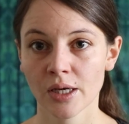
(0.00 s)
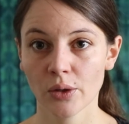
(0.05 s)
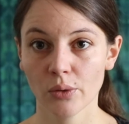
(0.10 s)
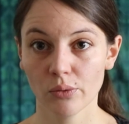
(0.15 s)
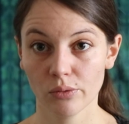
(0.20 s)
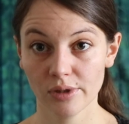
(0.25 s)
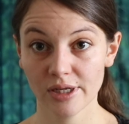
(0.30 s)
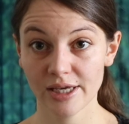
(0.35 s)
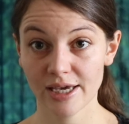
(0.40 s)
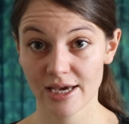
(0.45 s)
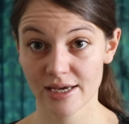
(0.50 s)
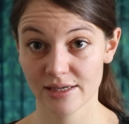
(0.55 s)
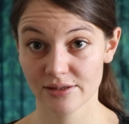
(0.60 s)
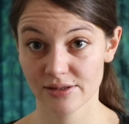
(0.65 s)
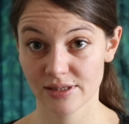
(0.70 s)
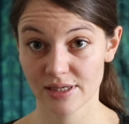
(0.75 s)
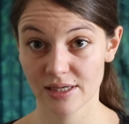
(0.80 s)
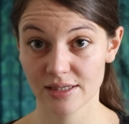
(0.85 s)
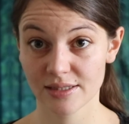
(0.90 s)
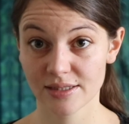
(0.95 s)
Uli has
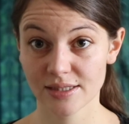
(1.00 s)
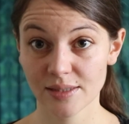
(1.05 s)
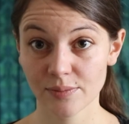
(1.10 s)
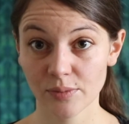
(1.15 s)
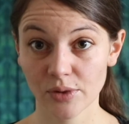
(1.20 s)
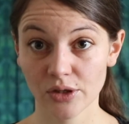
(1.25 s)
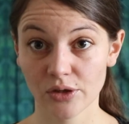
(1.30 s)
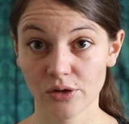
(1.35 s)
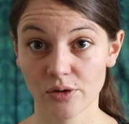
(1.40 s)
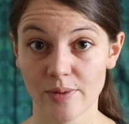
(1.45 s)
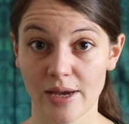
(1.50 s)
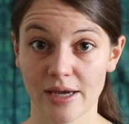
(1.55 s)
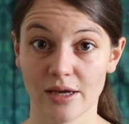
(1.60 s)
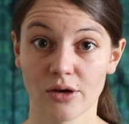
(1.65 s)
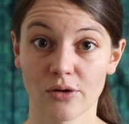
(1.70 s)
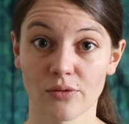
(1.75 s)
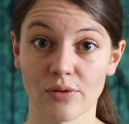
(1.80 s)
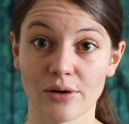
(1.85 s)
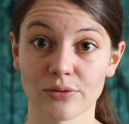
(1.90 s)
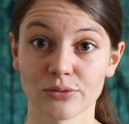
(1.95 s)
a similar
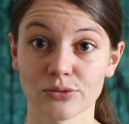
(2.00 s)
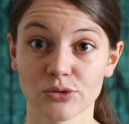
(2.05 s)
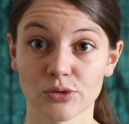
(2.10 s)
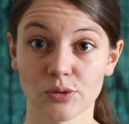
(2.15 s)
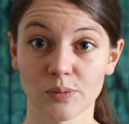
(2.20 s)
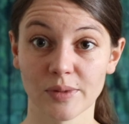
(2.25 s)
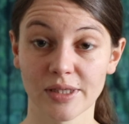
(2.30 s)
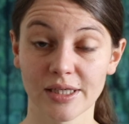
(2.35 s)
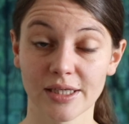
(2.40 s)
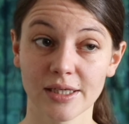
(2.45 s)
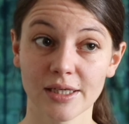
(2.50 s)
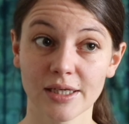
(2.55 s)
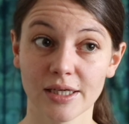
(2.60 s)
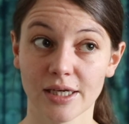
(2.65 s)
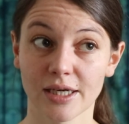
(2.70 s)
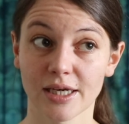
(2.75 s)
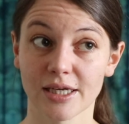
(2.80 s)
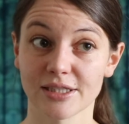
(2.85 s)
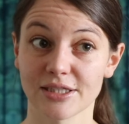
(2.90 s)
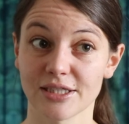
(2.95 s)
background to me.
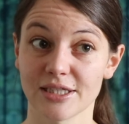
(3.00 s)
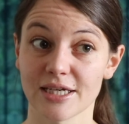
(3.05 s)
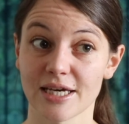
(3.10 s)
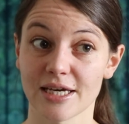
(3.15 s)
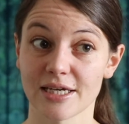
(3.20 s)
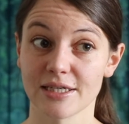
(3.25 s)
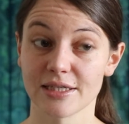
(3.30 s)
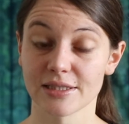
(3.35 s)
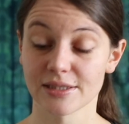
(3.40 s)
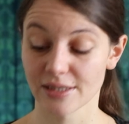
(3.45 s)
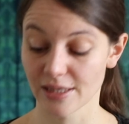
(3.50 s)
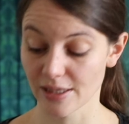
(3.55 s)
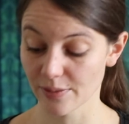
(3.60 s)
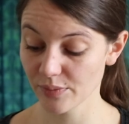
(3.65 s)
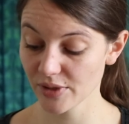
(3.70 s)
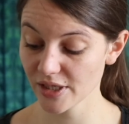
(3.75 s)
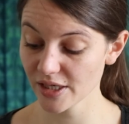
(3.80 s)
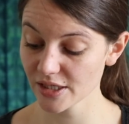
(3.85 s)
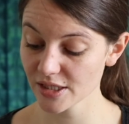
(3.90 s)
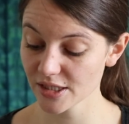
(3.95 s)
She is a
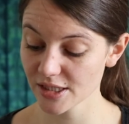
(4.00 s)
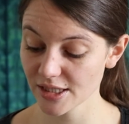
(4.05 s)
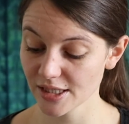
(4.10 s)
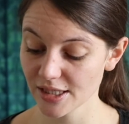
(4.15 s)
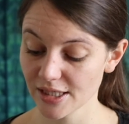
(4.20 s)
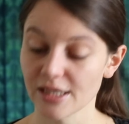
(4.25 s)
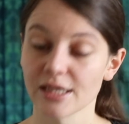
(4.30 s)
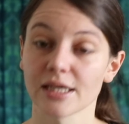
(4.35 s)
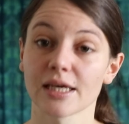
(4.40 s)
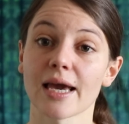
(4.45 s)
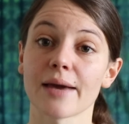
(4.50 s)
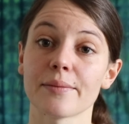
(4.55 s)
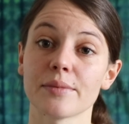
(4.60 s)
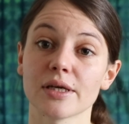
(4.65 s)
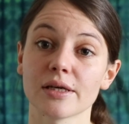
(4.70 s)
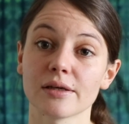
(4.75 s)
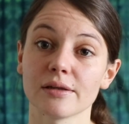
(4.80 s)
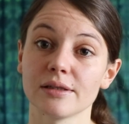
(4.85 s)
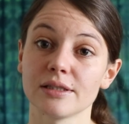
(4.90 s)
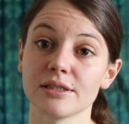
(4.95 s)
PhD in
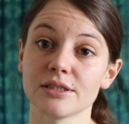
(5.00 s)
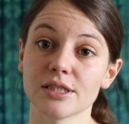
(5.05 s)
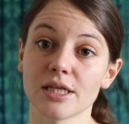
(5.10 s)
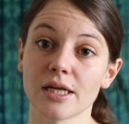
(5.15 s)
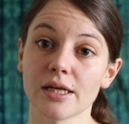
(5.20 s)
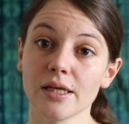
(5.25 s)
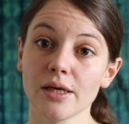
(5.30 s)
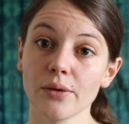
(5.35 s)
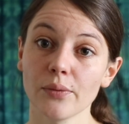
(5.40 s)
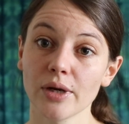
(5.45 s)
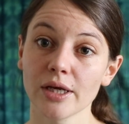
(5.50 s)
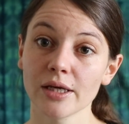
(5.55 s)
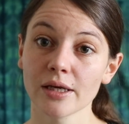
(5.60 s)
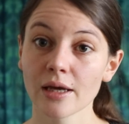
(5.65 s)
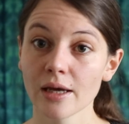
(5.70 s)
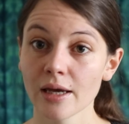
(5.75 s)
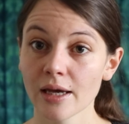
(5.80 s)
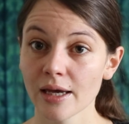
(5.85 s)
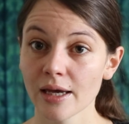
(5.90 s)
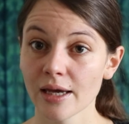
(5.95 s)
chemical engineering
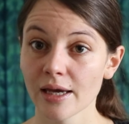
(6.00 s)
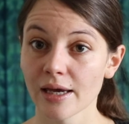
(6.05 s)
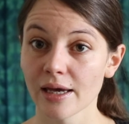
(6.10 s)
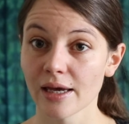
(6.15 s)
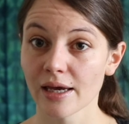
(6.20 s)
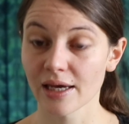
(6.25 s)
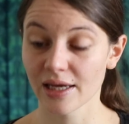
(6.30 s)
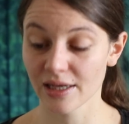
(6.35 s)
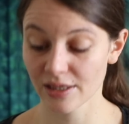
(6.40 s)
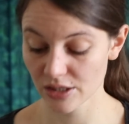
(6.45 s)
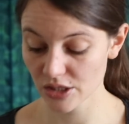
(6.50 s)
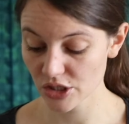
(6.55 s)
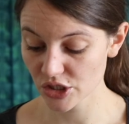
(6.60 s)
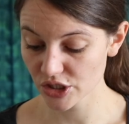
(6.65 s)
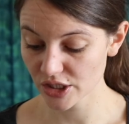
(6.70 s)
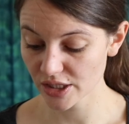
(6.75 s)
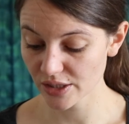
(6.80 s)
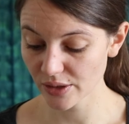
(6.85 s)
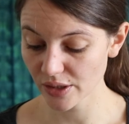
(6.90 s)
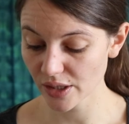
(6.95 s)
and
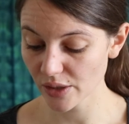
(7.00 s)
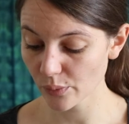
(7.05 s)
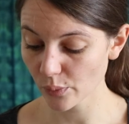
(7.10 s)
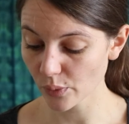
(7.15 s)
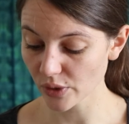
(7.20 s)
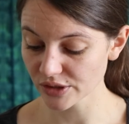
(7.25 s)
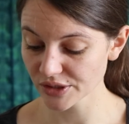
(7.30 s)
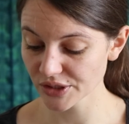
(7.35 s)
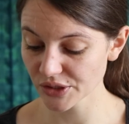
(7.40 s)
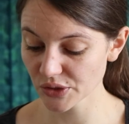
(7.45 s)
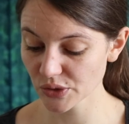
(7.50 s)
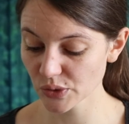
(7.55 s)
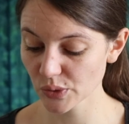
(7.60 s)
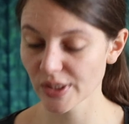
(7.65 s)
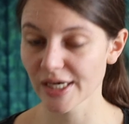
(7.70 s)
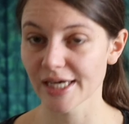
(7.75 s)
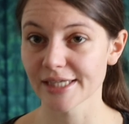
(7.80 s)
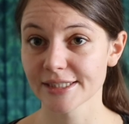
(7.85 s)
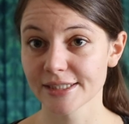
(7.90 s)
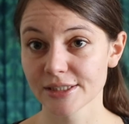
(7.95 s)
she wanted to
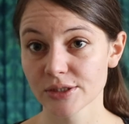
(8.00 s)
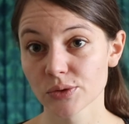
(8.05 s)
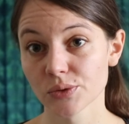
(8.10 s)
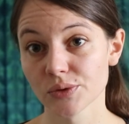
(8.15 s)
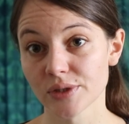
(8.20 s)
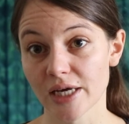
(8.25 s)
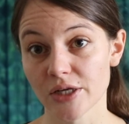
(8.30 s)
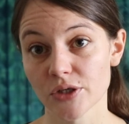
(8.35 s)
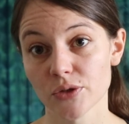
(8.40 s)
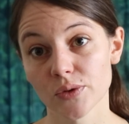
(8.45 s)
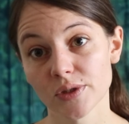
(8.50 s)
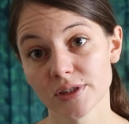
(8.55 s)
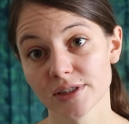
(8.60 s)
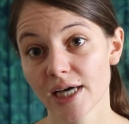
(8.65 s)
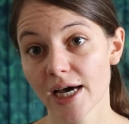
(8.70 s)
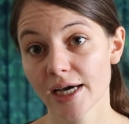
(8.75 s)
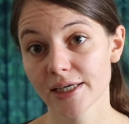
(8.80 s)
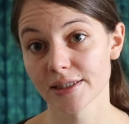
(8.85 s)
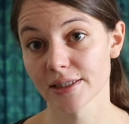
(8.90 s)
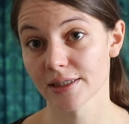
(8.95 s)
get into natural
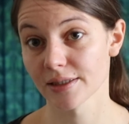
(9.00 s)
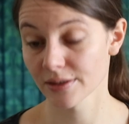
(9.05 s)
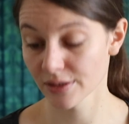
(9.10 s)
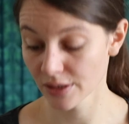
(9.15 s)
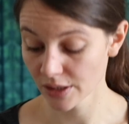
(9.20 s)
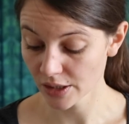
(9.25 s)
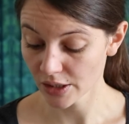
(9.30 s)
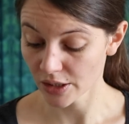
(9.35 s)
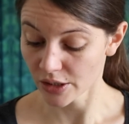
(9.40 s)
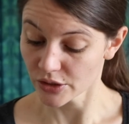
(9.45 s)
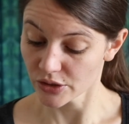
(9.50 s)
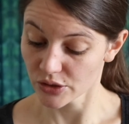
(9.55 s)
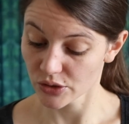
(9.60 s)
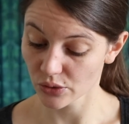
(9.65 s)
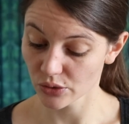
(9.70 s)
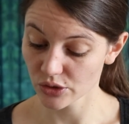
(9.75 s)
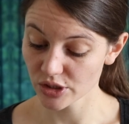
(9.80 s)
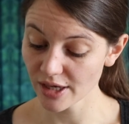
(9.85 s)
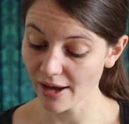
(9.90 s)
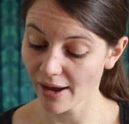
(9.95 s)
dyeing.
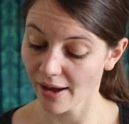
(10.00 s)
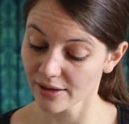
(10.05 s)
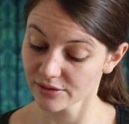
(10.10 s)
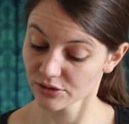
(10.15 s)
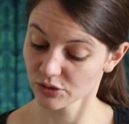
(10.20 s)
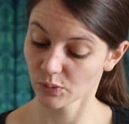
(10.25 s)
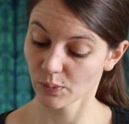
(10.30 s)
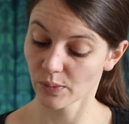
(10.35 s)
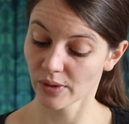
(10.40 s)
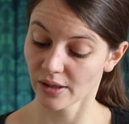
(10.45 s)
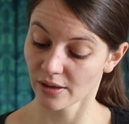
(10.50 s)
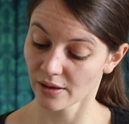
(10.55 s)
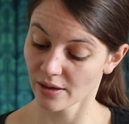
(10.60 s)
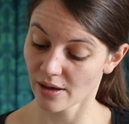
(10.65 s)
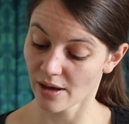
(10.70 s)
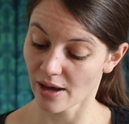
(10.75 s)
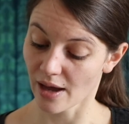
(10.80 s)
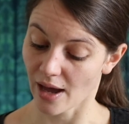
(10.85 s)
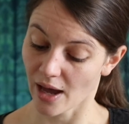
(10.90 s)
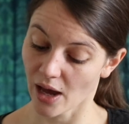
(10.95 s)
So she asked
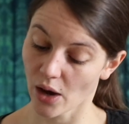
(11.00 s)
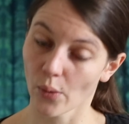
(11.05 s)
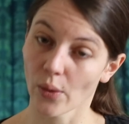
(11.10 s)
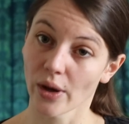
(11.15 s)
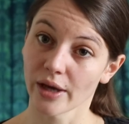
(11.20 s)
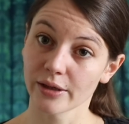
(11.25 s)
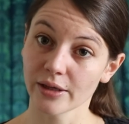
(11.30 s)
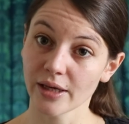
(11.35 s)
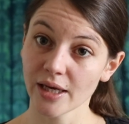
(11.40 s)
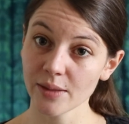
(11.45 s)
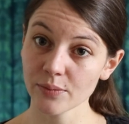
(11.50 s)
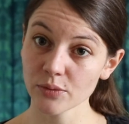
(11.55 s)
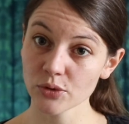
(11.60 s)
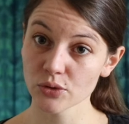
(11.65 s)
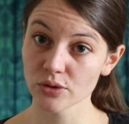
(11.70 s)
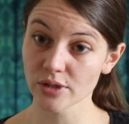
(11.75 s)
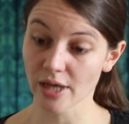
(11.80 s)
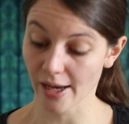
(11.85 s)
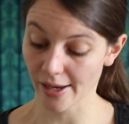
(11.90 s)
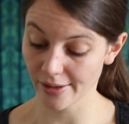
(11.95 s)
me how I came to
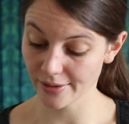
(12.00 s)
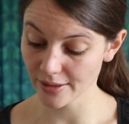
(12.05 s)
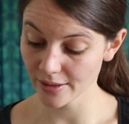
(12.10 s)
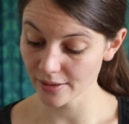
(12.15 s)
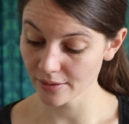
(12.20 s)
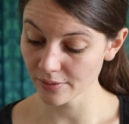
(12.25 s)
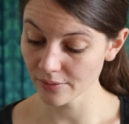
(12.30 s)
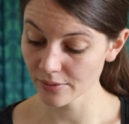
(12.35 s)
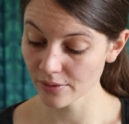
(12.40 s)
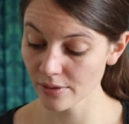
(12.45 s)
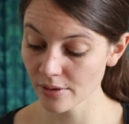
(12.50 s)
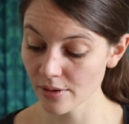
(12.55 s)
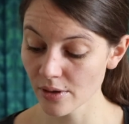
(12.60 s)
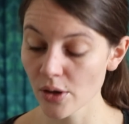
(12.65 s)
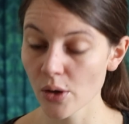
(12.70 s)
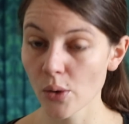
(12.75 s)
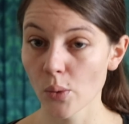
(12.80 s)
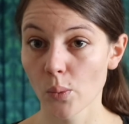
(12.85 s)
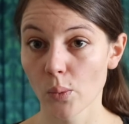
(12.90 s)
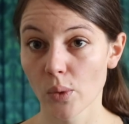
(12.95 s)
dyeing
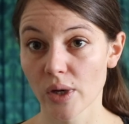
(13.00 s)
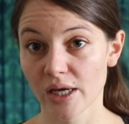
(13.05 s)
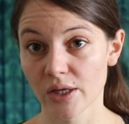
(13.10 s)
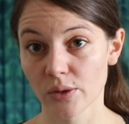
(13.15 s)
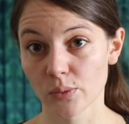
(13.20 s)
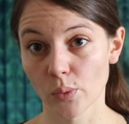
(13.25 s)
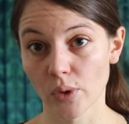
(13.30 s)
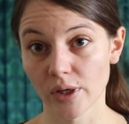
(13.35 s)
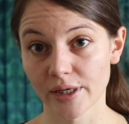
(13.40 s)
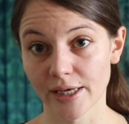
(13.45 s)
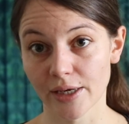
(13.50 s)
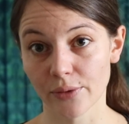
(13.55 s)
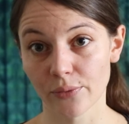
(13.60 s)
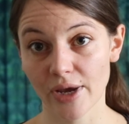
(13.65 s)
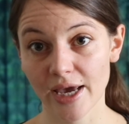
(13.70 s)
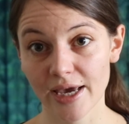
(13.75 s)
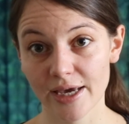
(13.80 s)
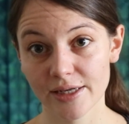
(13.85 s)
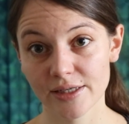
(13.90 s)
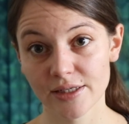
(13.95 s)
and what I
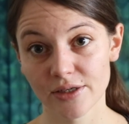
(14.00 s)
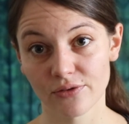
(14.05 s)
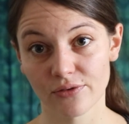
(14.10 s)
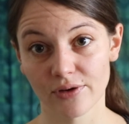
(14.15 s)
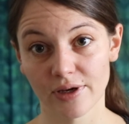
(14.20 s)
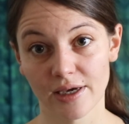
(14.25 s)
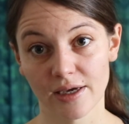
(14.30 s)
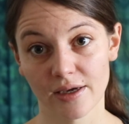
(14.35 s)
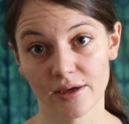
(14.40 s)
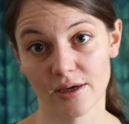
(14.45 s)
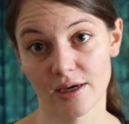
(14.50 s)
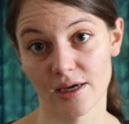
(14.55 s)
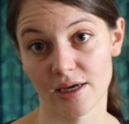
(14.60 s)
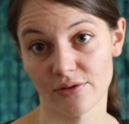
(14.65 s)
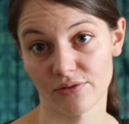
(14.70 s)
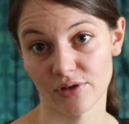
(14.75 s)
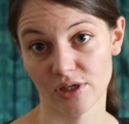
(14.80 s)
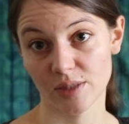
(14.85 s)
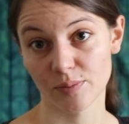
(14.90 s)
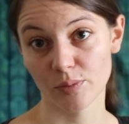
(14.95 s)
read, if I
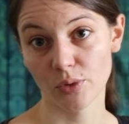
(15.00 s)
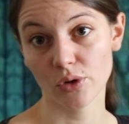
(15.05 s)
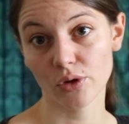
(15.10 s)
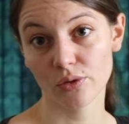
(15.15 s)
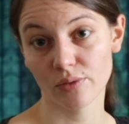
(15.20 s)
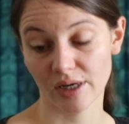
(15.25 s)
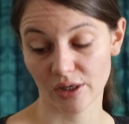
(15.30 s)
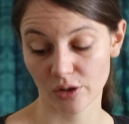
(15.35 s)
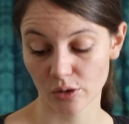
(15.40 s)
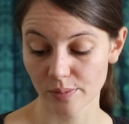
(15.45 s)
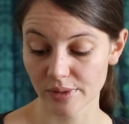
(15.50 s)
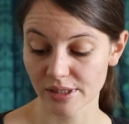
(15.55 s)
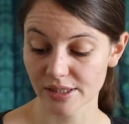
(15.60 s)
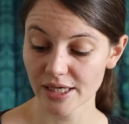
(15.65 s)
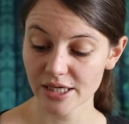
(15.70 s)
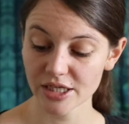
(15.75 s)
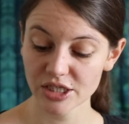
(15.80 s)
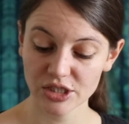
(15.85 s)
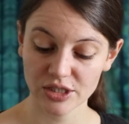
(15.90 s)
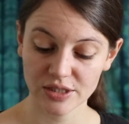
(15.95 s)
have any book
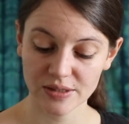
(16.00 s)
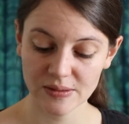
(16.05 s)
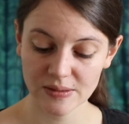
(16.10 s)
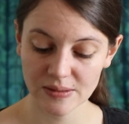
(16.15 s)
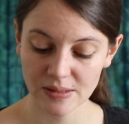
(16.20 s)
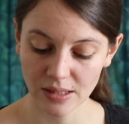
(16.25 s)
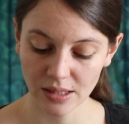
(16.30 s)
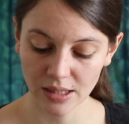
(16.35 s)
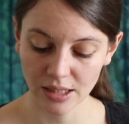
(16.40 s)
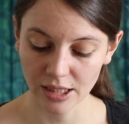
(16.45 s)
recommendations.